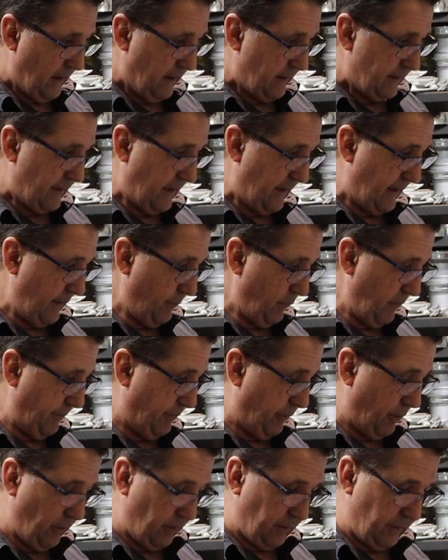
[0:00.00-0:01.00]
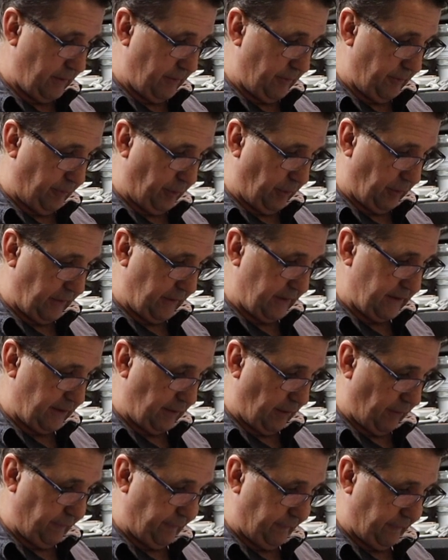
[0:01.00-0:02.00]
So then we pull this
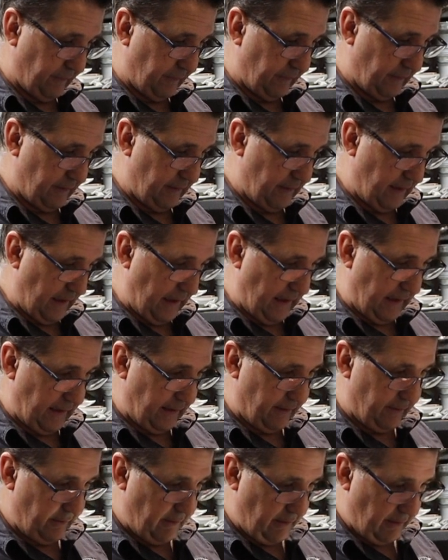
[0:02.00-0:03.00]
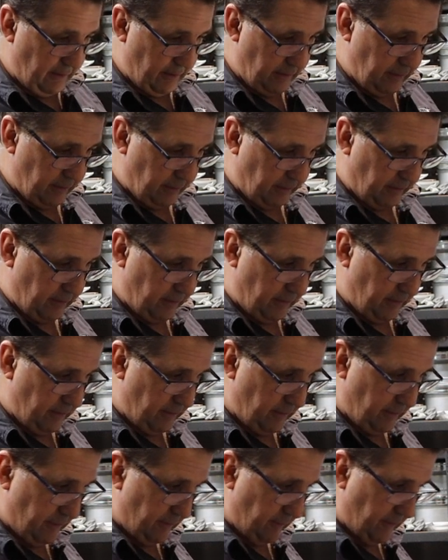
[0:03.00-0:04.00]
off. And, oh look,
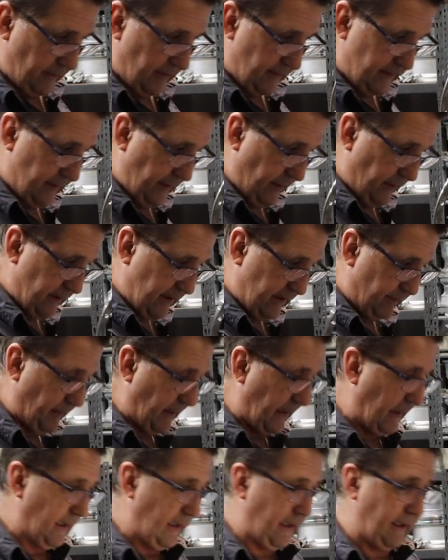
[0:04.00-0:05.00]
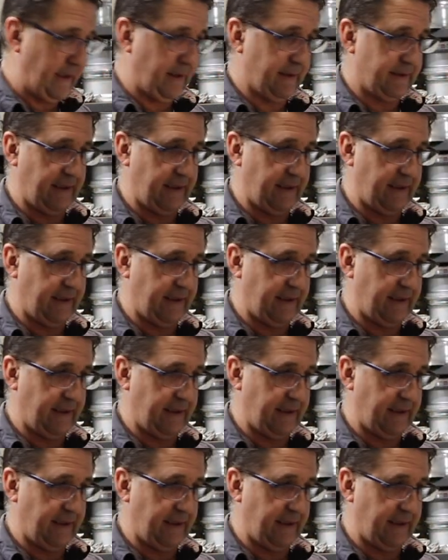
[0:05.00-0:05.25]
there's no spigot here,